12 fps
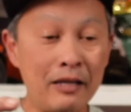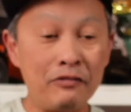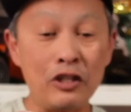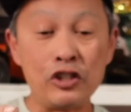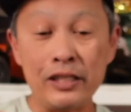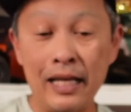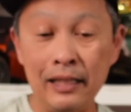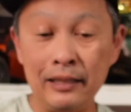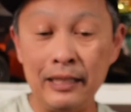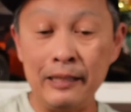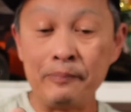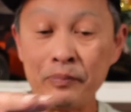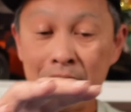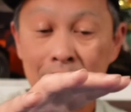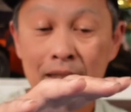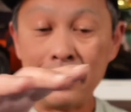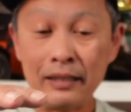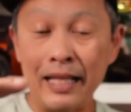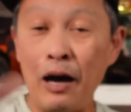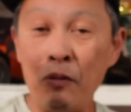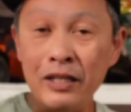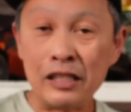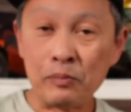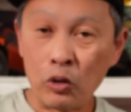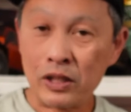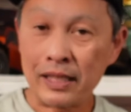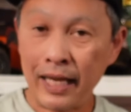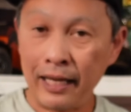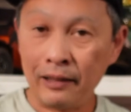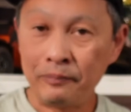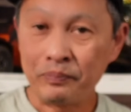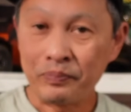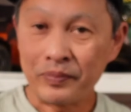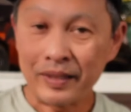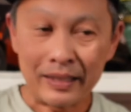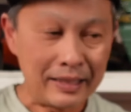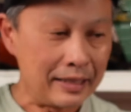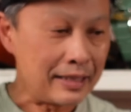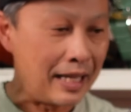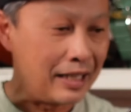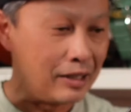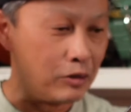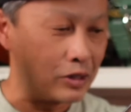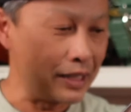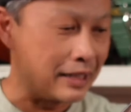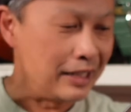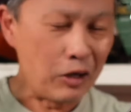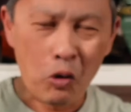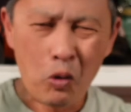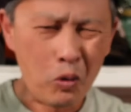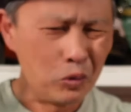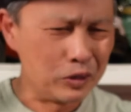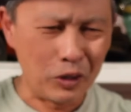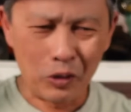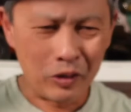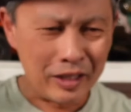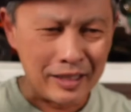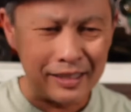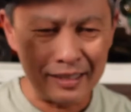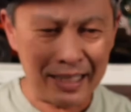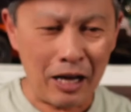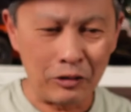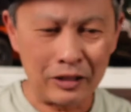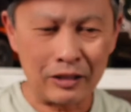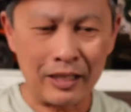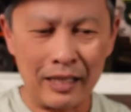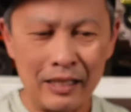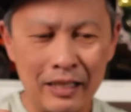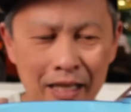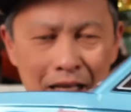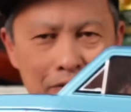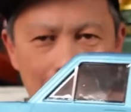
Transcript: functionality. That one is more scale. It kind of looks like the old Toyota Stout, kind of